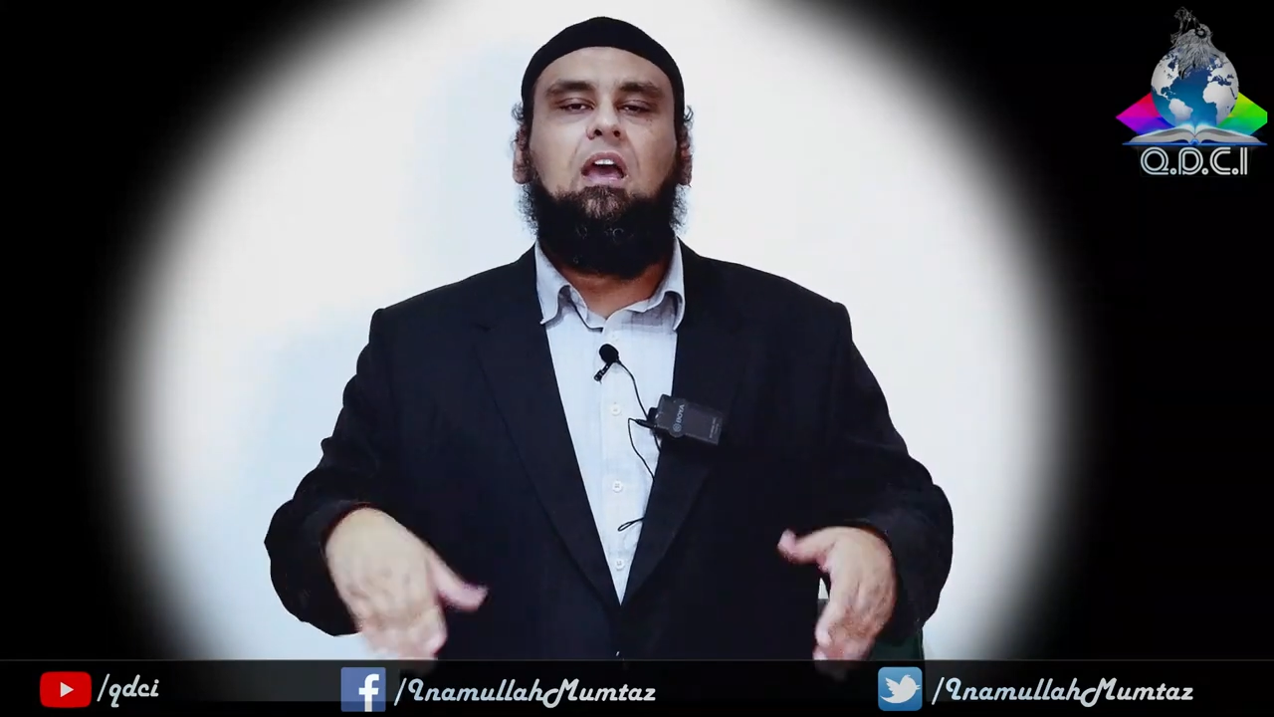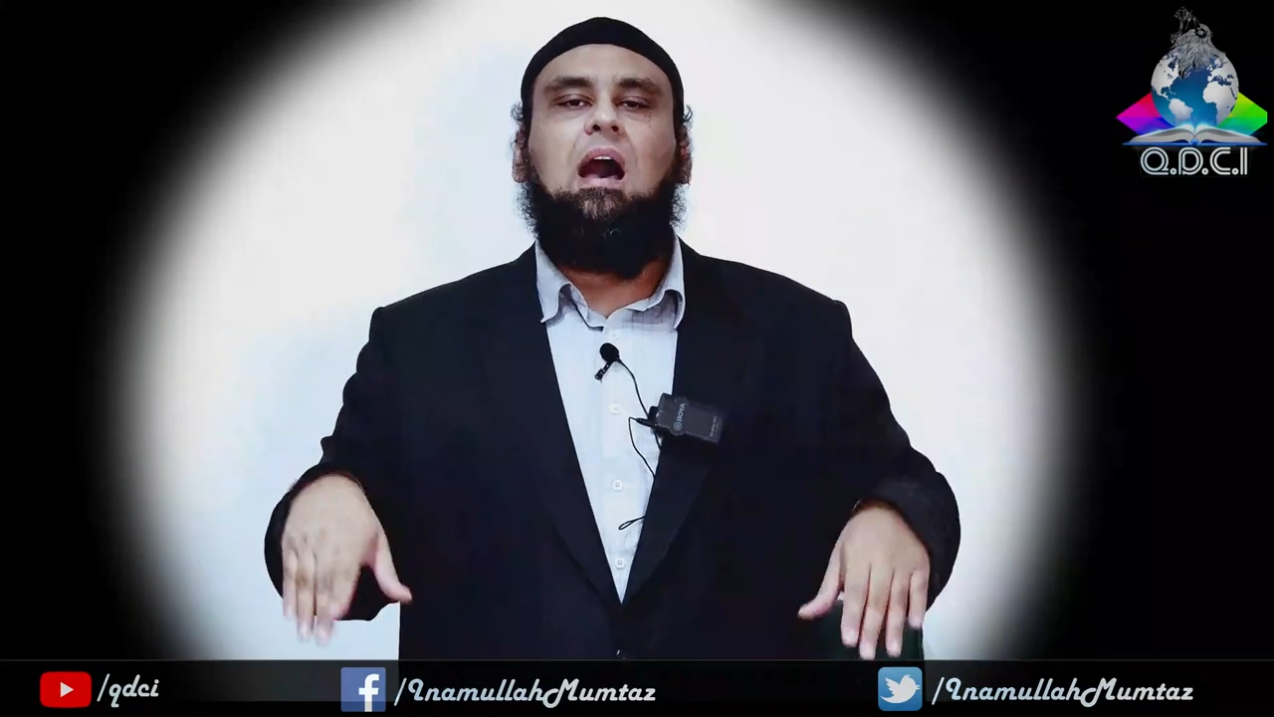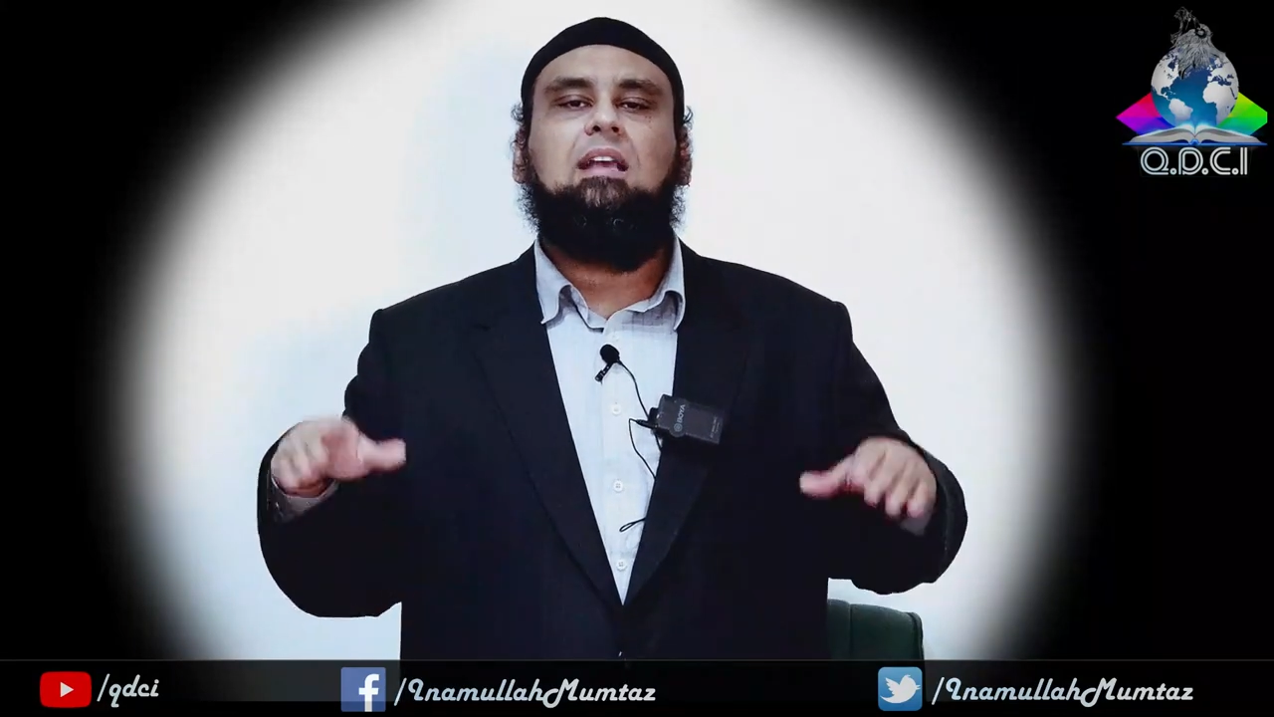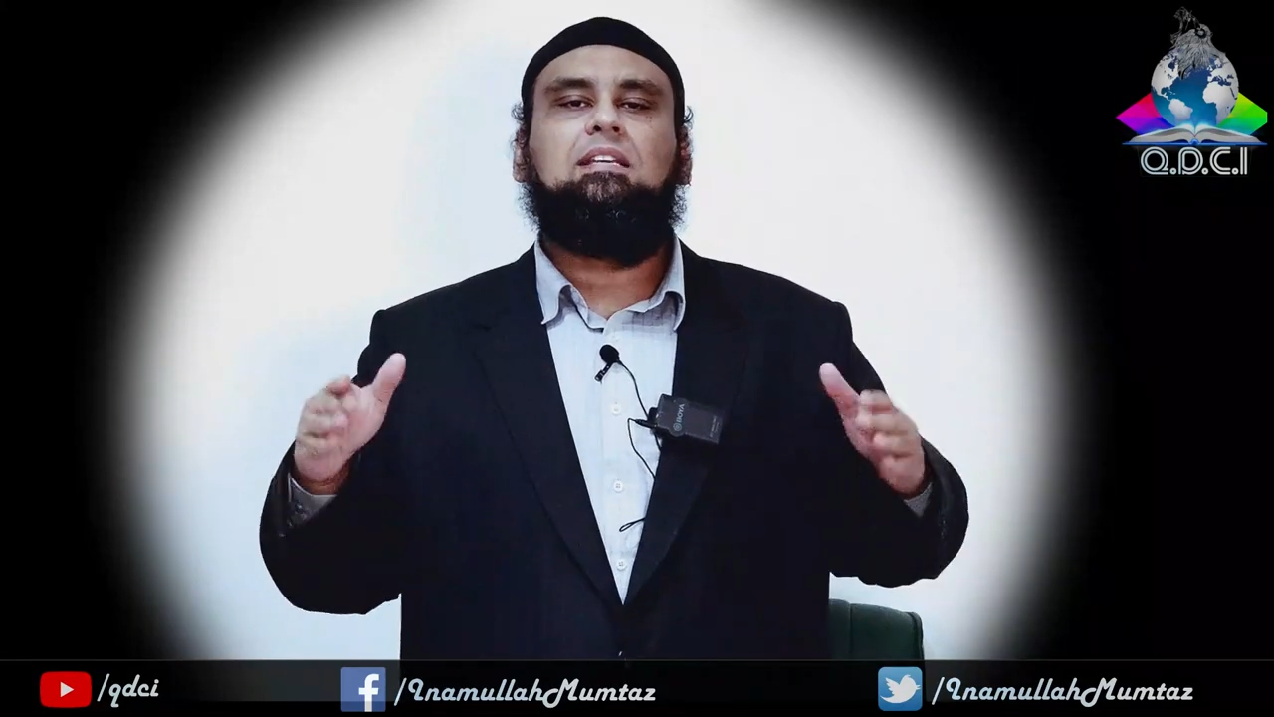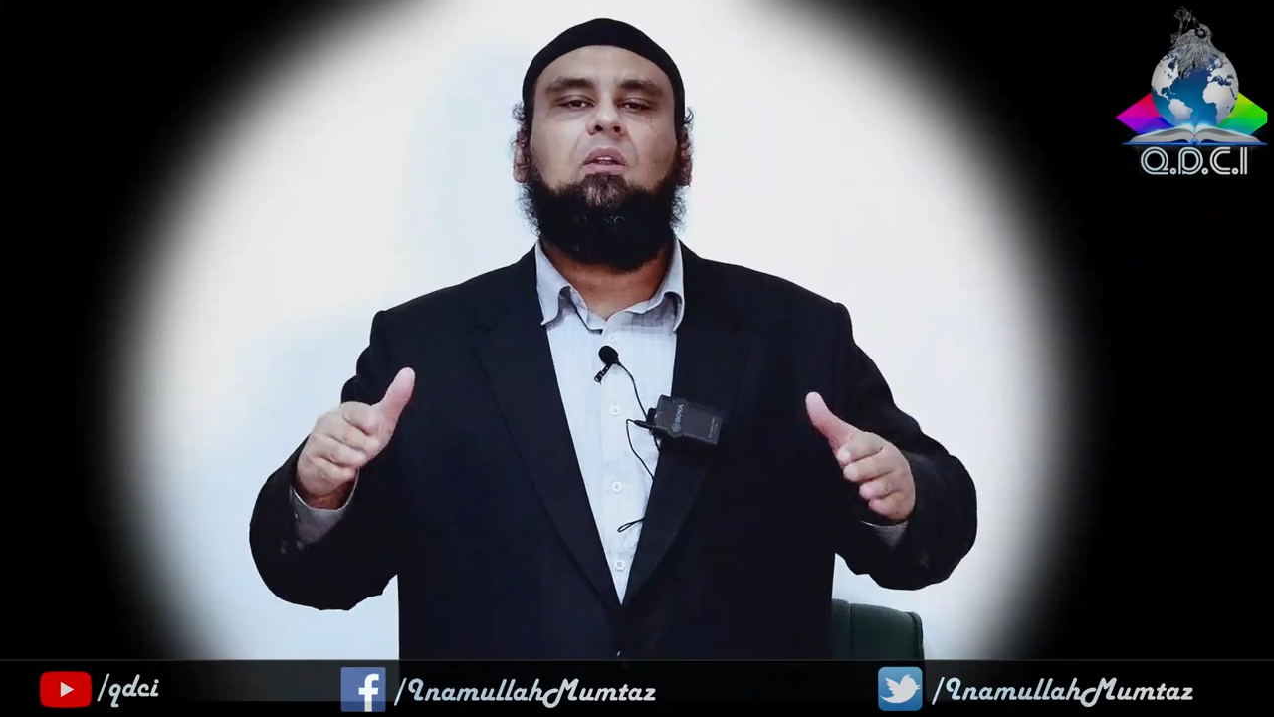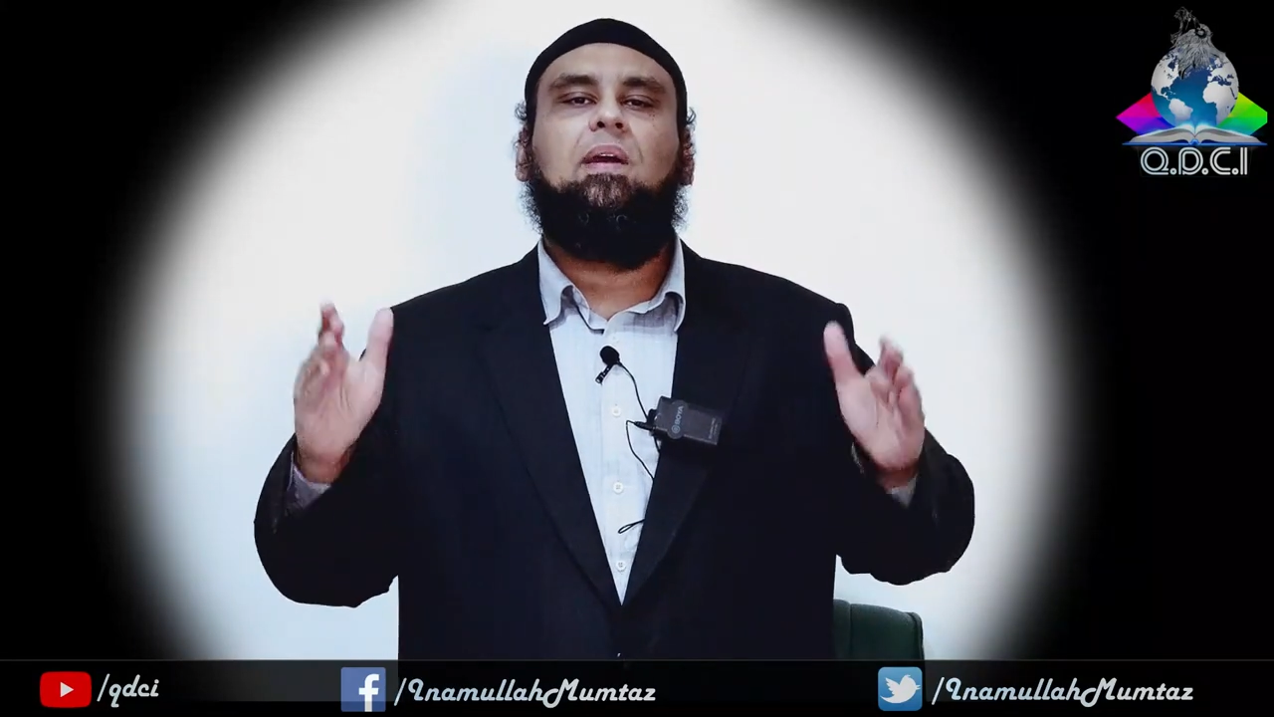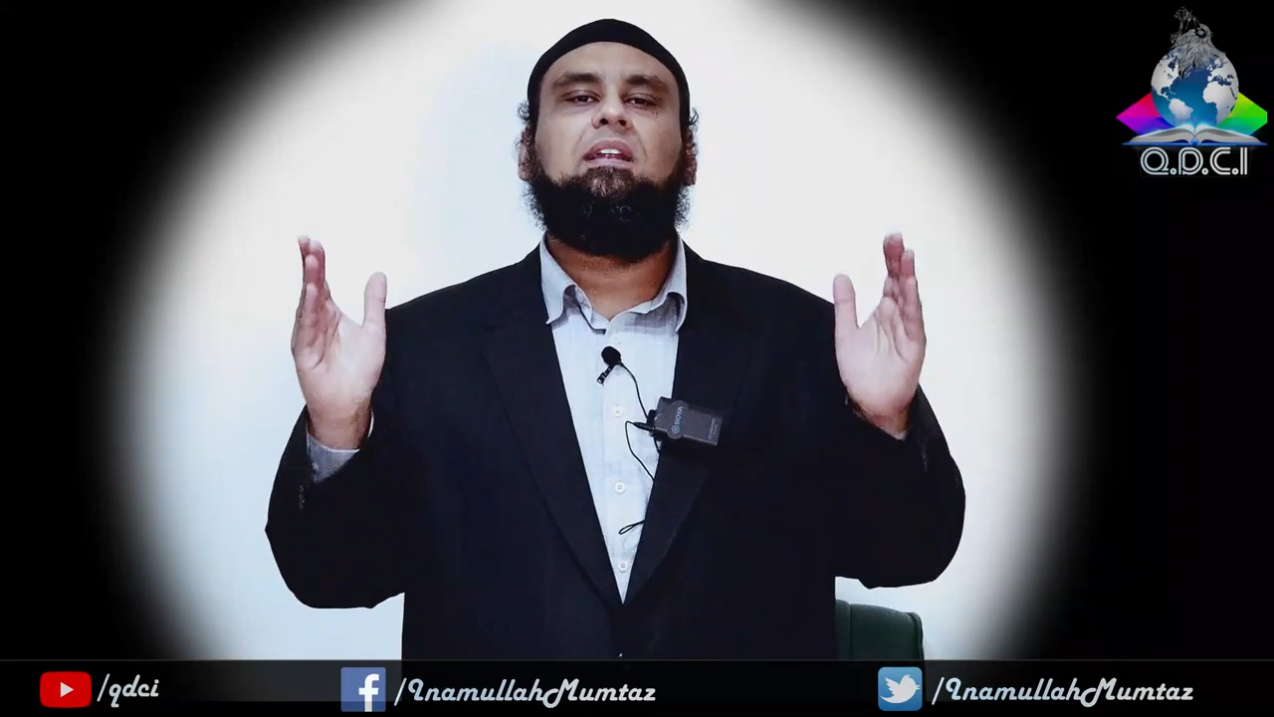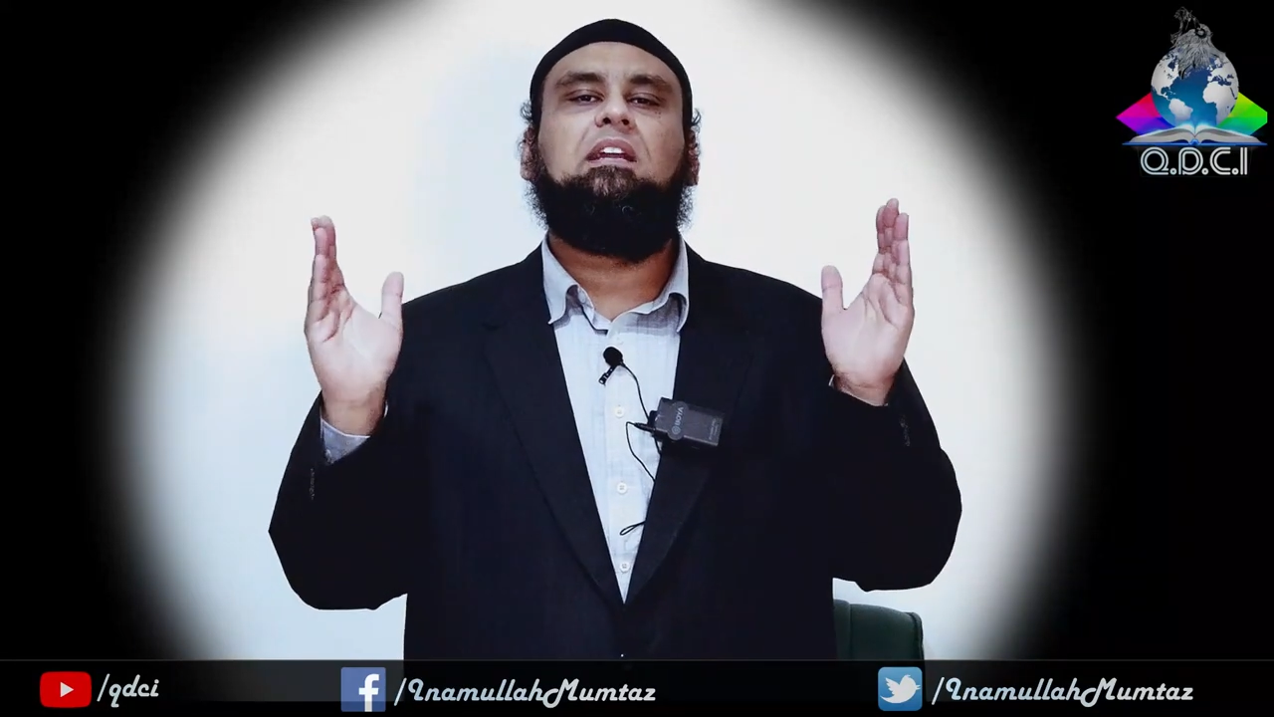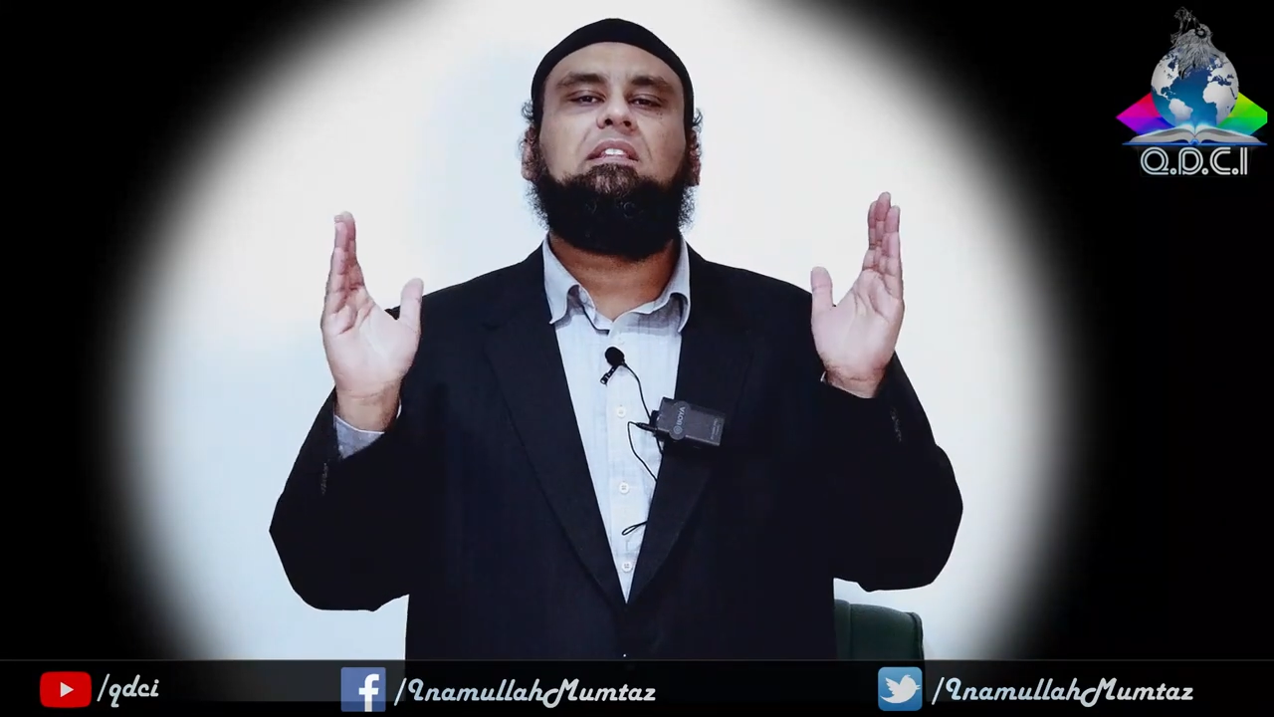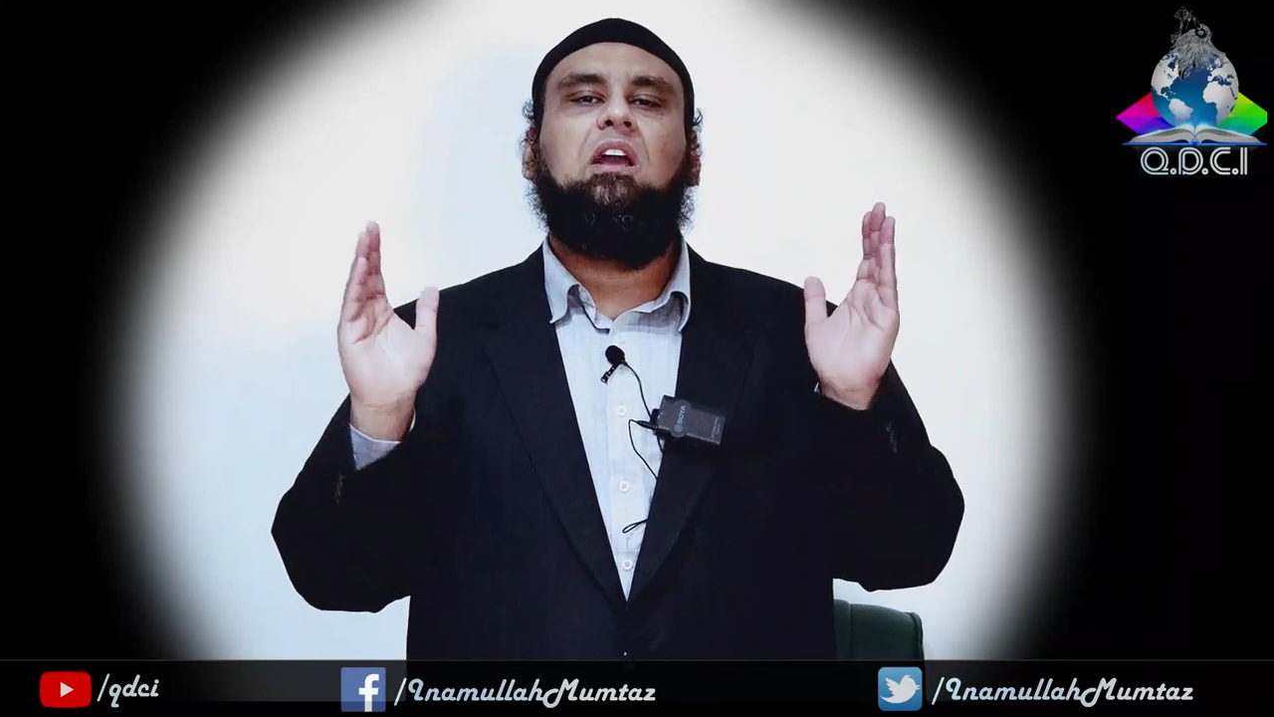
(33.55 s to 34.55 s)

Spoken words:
I said, where did